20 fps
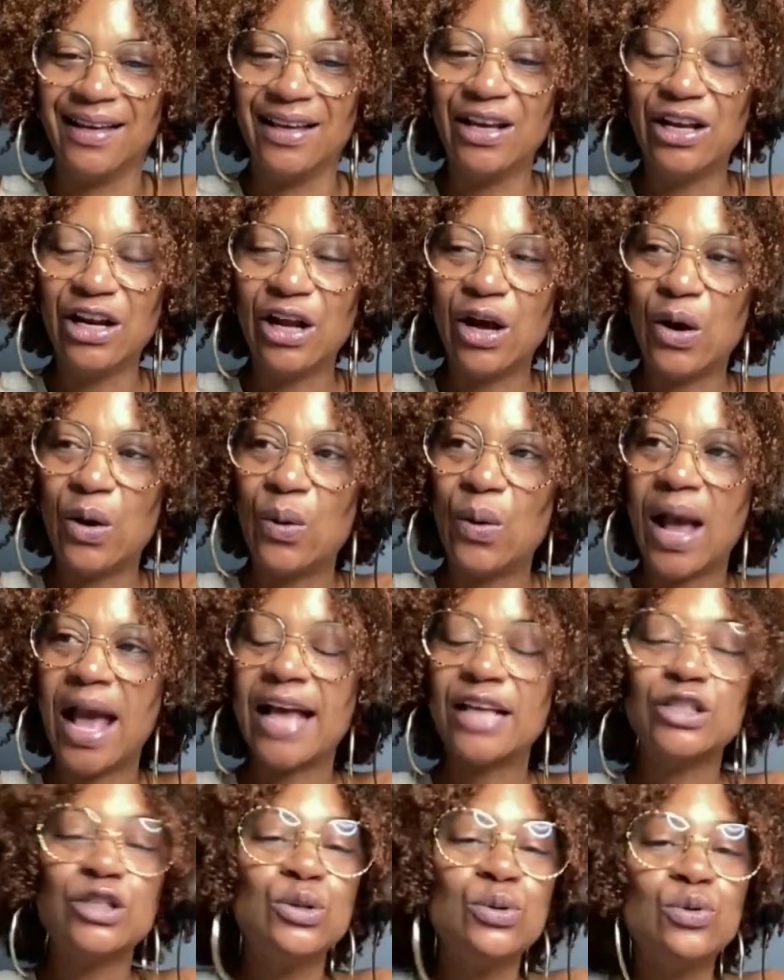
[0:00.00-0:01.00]
you know,
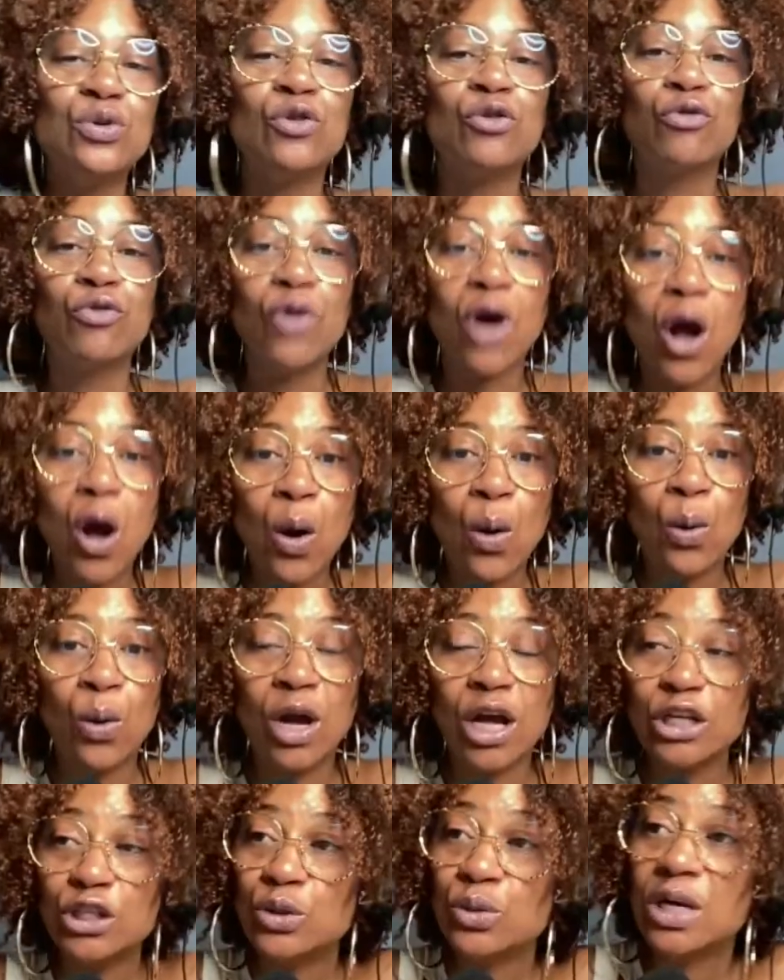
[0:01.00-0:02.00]
as you grow,
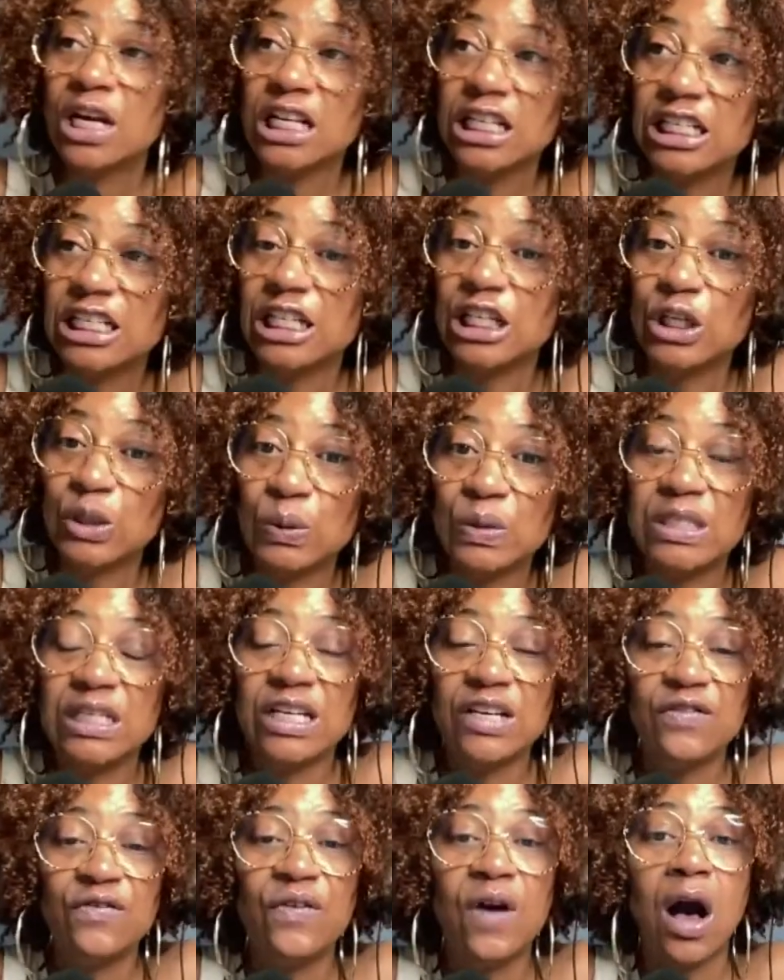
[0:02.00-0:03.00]
because you continue to
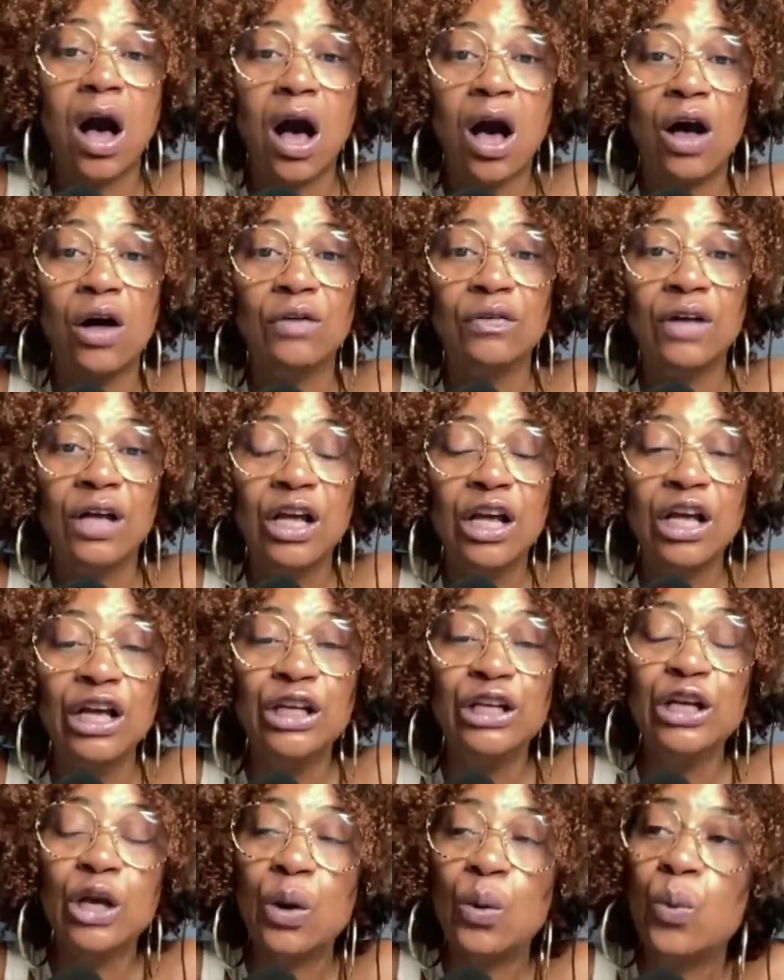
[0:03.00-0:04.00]
evolve.
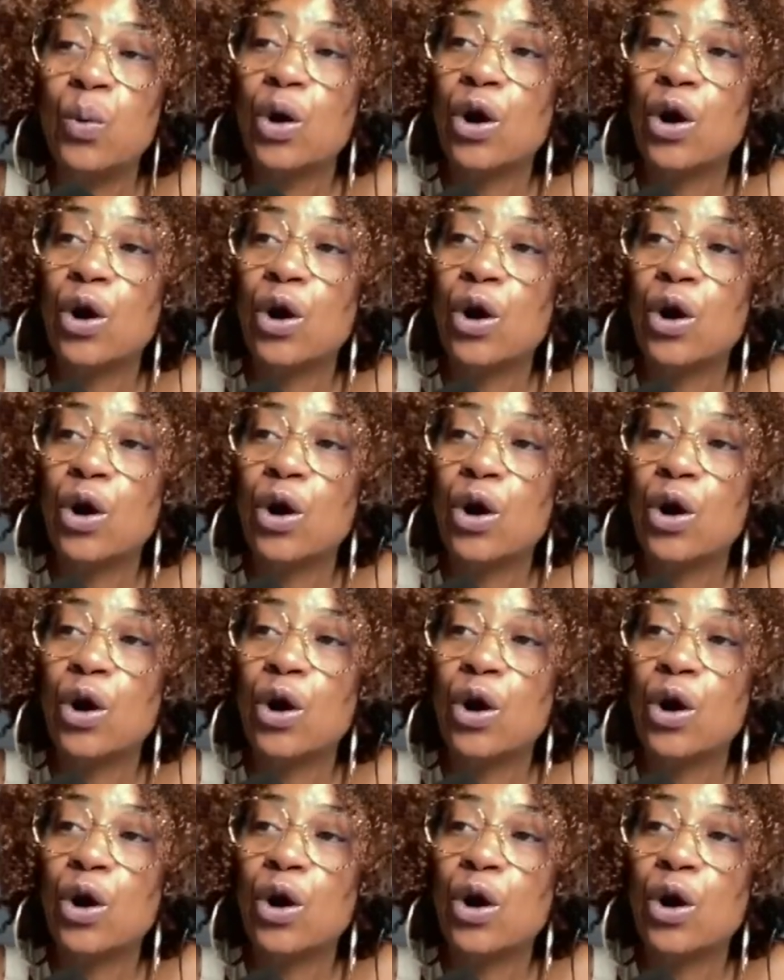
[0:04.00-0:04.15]
Your